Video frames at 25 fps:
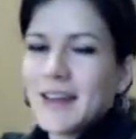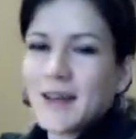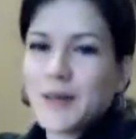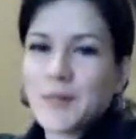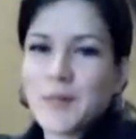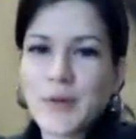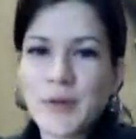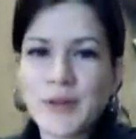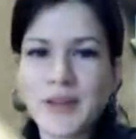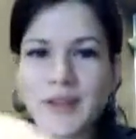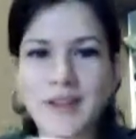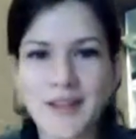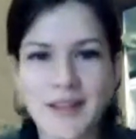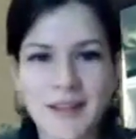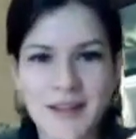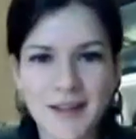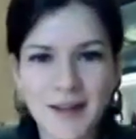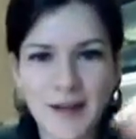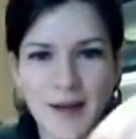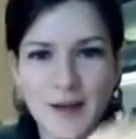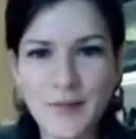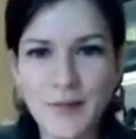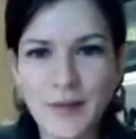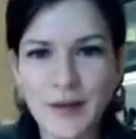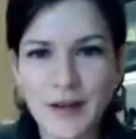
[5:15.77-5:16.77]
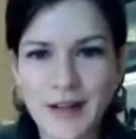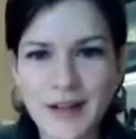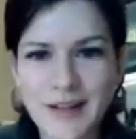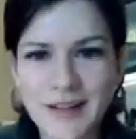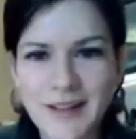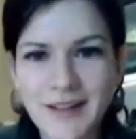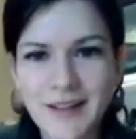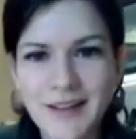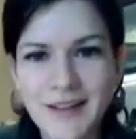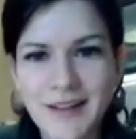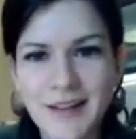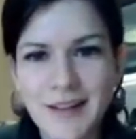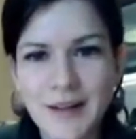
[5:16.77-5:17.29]
I'll put the cup
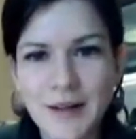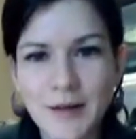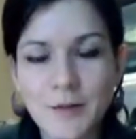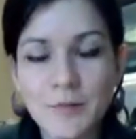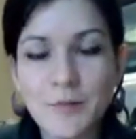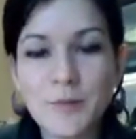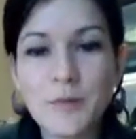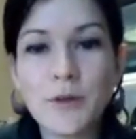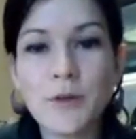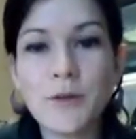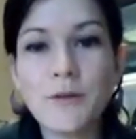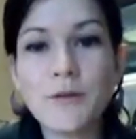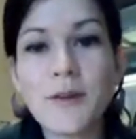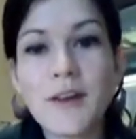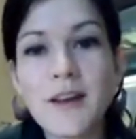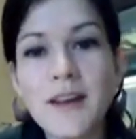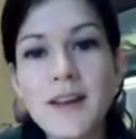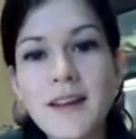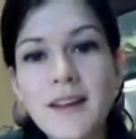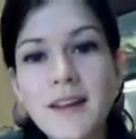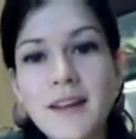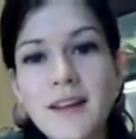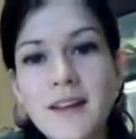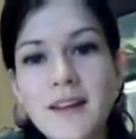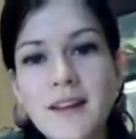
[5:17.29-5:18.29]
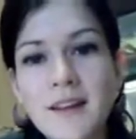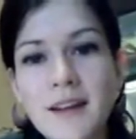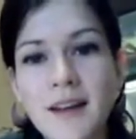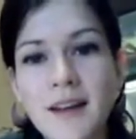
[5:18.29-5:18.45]
on and I'll move it